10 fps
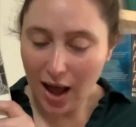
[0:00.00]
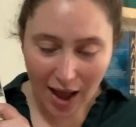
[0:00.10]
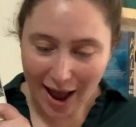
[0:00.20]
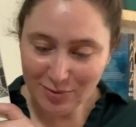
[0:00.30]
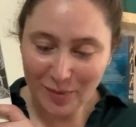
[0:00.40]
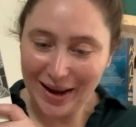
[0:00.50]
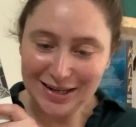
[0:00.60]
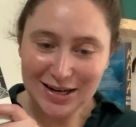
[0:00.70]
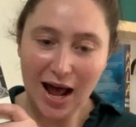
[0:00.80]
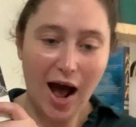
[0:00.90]
I'm
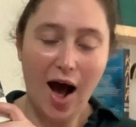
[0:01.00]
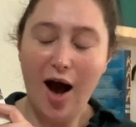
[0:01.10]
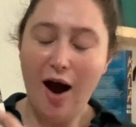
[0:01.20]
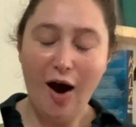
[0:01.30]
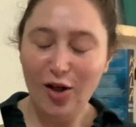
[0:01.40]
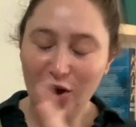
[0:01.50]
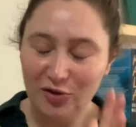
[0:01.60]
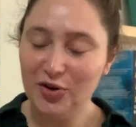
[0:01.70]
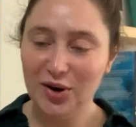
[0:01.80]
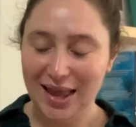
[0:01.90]
reminded all
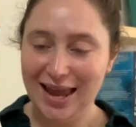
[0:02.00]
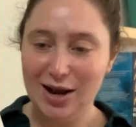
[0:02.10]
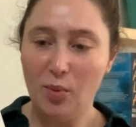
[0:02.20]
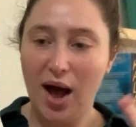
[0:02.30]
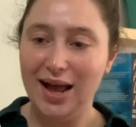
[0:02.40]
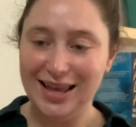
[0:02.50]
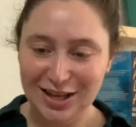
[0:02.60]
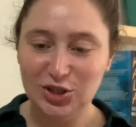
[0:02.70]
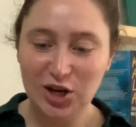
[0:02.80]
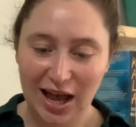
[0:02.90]
over again why
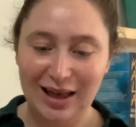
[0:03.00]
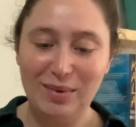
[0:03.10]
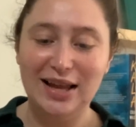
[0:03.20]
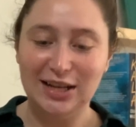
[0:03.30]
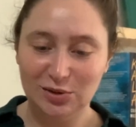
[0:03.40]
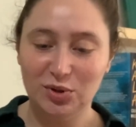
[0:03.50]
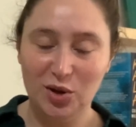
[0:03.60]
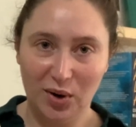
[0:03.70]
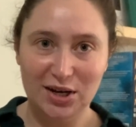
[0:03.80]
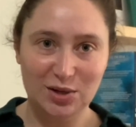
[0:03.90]
each time I desperately
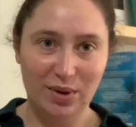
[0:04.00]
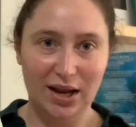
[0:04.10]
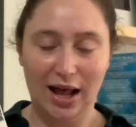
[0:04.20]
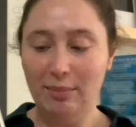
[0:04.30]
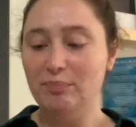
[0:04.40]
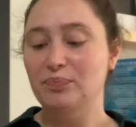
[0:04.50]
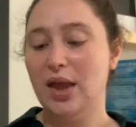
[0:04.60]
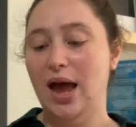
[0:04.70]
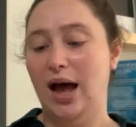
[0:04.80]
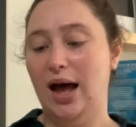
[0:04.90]
wanted to pick it up.
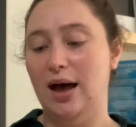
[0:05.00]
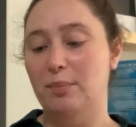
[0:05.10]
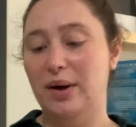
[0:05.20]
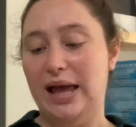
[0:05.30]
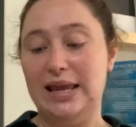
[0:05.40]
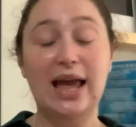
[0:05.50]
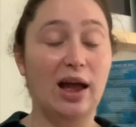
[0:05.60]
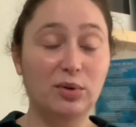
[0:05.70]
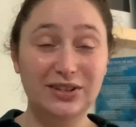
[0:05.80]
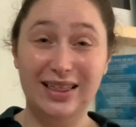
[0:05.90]
But yeah, I
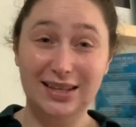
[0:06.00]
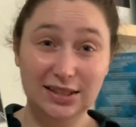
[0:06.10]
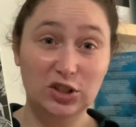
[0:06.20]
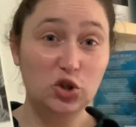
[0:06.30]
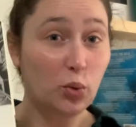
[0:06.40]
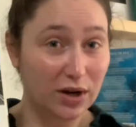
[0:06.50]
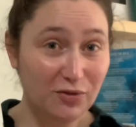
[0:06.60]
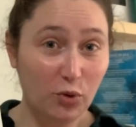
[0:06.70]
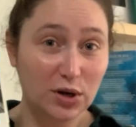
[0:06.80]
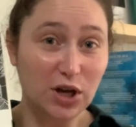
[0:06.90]
will say this is
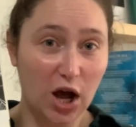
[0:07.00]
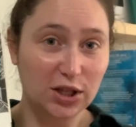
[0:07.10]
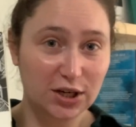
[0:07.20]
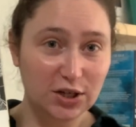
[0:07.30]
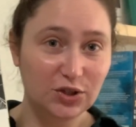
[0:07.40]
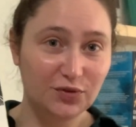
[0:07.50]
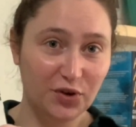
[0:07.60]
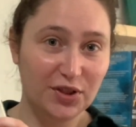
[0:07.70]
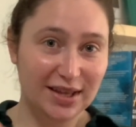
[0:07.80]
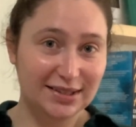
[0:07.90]
$24
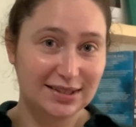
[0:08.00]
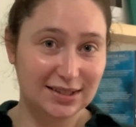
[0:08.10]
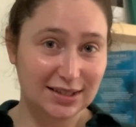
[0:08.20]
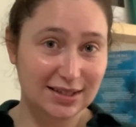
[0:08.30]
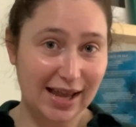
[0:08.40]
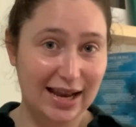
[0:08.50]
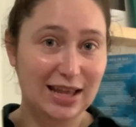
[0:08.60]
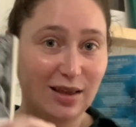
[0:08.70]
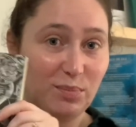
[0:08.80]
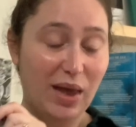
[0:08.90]
for this
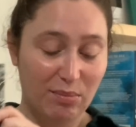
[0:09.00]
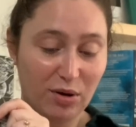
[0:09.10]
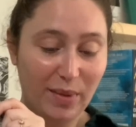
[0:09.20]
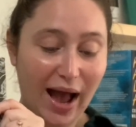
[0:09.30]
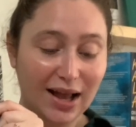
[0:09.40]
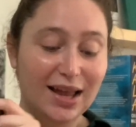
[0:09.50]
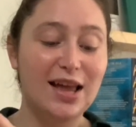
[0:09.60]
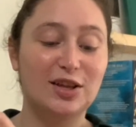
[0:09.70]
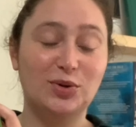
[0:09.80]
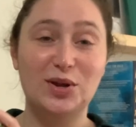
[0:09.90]
tiny paperback,
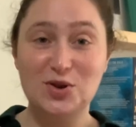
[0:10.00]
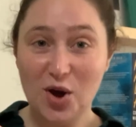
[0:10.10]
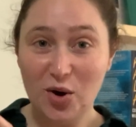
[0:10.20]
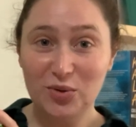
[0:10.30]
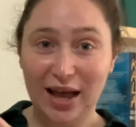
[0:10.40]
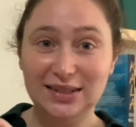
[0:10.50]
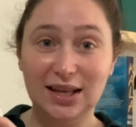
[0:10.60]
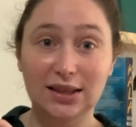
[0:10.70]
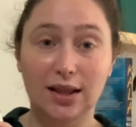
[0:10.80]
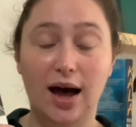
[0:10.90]
so I know that's
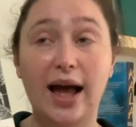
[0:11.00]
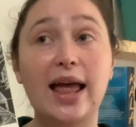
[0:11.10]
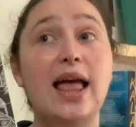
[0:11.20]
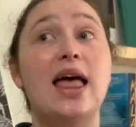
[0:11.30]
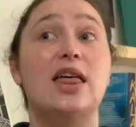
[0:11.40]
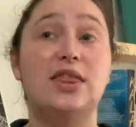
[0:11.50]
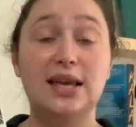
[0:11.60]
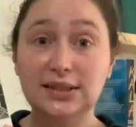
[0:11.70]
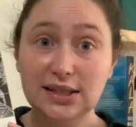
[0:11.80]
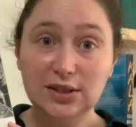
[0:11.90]
a lot.
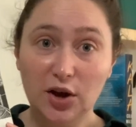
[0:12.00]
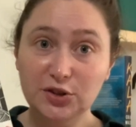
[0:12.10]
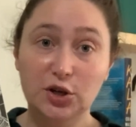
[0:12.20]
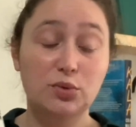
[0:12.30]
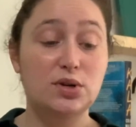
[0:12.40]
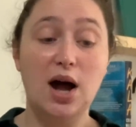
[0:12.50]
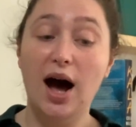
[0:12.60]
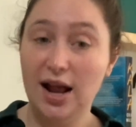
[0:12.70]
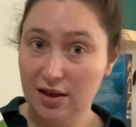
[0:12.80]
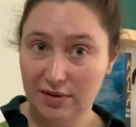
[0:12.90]
This is also
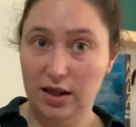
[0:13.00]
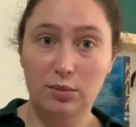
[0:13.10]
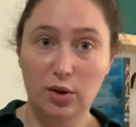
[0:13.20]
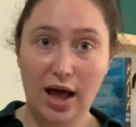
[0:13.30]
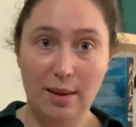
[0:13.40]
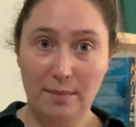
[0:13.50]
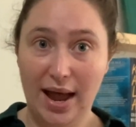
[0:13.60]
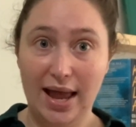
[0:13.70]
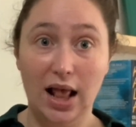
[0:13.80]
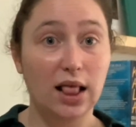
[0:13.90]
not available at
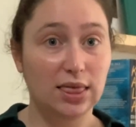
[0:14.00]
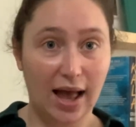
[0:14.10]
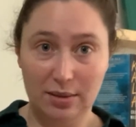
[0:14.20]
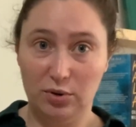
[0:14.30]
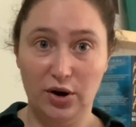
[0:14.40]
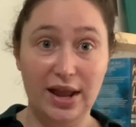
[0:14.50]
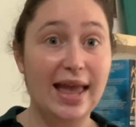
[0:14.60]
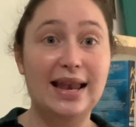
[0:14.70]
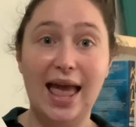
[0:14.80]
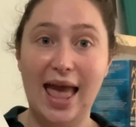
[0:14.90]
my library
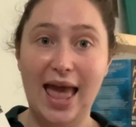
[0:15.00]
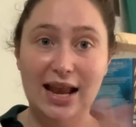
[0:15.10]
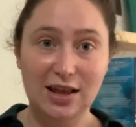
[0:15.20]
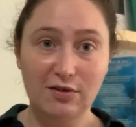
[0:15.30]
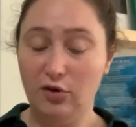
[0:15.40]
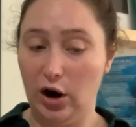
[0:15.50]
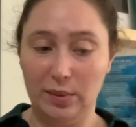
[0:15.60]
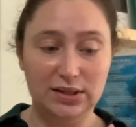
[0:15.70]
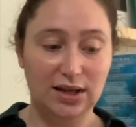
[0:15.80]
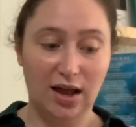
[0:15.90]
in any form.
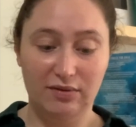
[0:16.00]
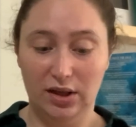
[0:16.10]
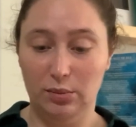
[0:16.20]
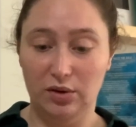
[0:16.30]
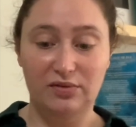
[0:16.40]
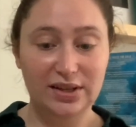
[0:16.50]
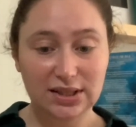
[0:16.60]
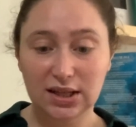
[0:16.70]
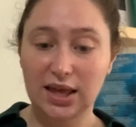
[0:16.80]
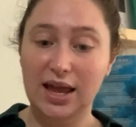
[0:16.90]
It's not available
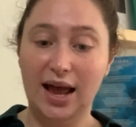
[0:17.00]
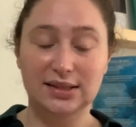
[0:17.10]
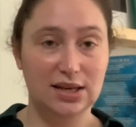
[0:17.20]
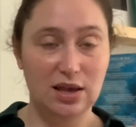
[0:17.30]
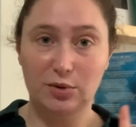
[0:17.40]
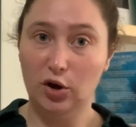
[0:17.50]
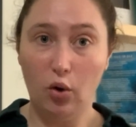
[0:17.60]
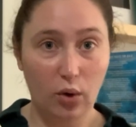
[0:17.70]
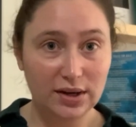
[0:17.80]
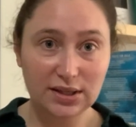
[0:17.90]
physically as an ebook
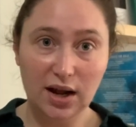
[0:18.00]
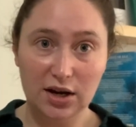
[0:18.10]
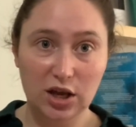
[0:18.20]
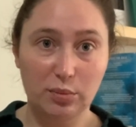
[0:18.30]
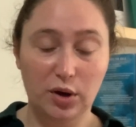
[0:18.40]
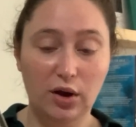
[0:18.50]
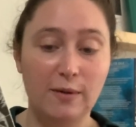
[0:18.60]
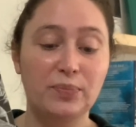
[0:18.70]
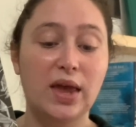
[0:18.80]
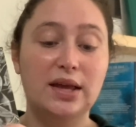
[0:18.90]
or as an audiobook,
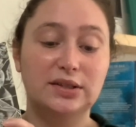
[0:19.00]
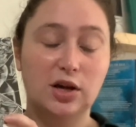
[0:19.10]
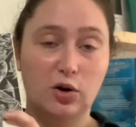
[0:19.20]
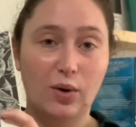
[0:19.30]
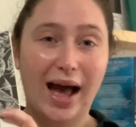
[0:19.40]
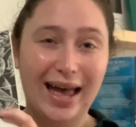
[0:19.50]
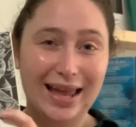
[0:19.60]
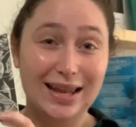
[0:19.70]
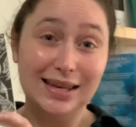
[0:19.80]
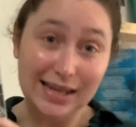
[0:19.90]
so
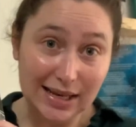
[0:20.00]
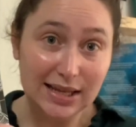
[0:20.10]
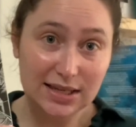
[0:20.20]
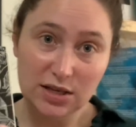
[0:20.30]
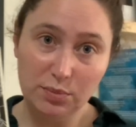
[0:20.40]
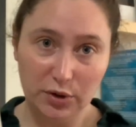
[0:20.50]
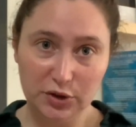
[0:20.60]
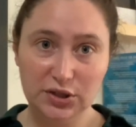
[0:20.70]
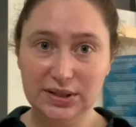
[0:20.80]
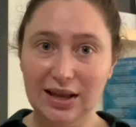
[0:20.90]
I needed to
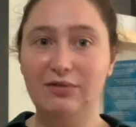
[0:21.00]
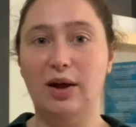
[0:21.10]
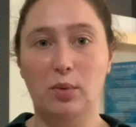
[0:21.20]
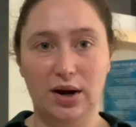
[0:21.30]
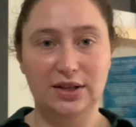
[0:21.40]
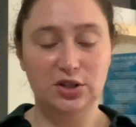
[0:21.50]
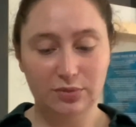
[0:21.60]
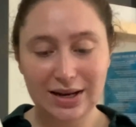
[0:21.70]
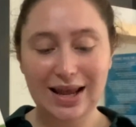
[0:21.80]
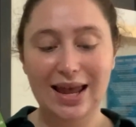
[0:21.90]
purchase it if I wanted to
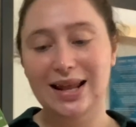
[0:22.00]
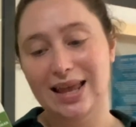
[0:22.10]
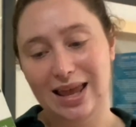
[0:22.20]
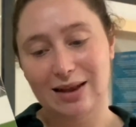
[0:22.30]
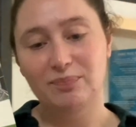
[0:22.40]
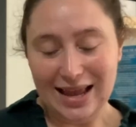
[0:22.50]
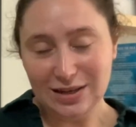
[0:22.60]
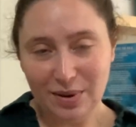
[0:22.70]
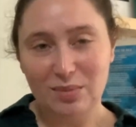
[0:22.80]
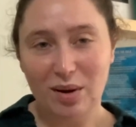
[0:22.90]
read it. And again,
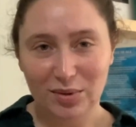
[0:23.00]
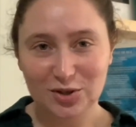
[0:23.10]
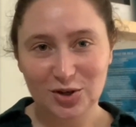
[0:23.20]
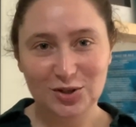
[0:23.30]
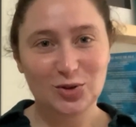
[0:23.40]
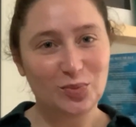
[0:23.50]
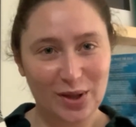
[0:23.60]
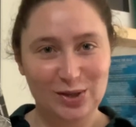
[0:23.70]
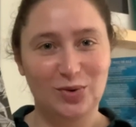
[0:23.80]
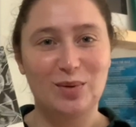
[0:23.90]
independent publishers is a
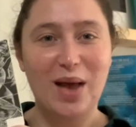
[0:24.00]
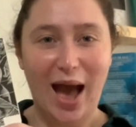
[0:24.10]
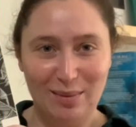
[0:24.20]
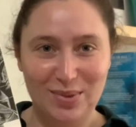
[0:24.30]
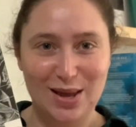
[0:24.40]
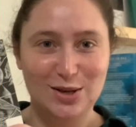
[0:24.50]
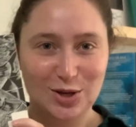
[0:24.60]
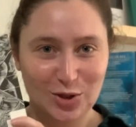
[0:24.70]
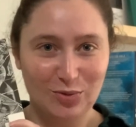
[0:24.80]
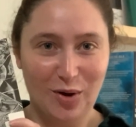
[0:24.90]
place where I'm happy to
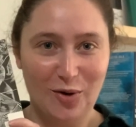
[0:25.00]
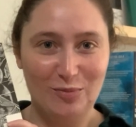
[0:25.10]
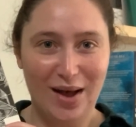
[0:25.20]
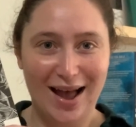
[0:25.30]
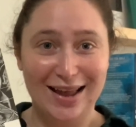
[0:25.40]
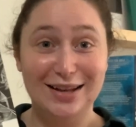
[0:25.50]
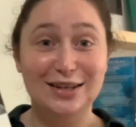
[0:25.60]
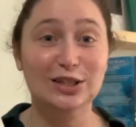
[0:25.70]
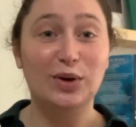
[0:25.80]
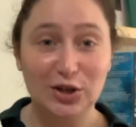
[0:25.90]
throw my
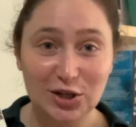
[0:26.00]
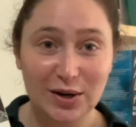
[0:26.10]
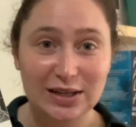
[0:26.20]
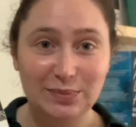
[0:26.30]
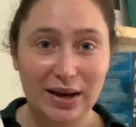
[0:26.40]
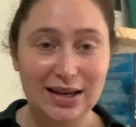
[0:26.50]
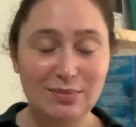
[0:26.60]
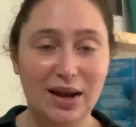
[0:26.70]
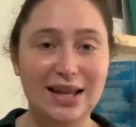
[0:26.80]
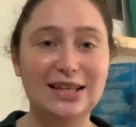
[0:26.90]
discretionary spending
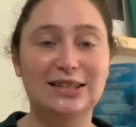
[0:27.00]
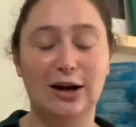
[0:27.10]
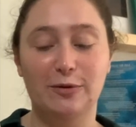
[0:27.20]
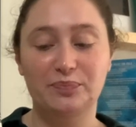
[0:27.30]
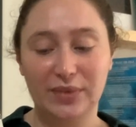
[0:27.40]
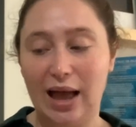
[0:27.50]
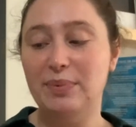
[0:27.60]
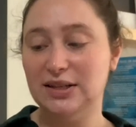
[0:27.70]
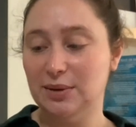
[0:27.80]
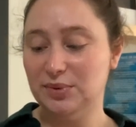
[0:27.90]
money, so I
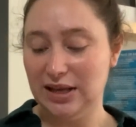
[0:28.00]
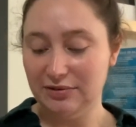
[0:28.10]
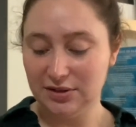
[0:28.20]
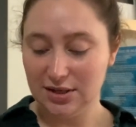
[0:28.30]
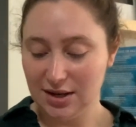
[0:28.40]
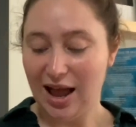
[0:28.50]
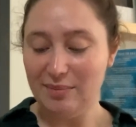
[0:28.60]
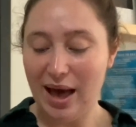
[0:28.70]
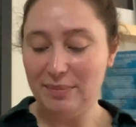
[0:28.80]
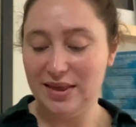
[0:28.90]
picked up Sift. I'm
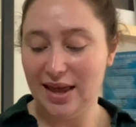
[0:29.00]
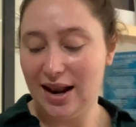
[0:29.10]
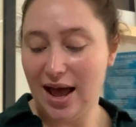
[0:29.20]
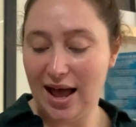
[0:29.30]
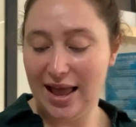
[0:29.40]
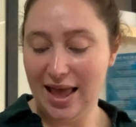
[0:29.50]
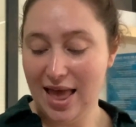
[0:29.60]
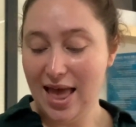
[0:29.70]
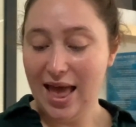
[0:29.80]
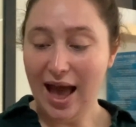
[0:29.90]
happy that I
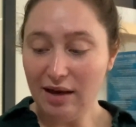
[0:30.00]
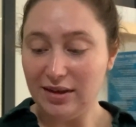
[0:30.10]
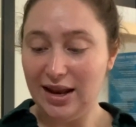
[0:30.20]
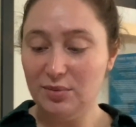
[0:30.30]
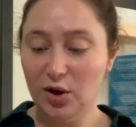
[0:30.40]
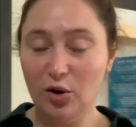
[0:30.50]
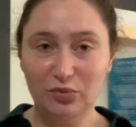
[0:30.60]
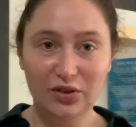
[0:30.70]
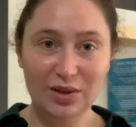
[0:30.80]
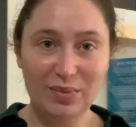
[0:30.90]
have it, and will
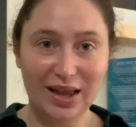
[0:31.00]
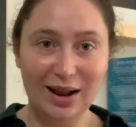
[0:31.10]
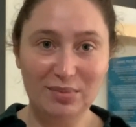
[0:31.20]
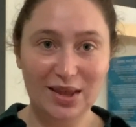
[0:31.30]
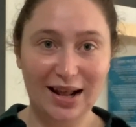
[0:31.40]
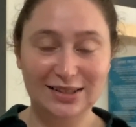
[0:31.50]
hopefully pick it up in the next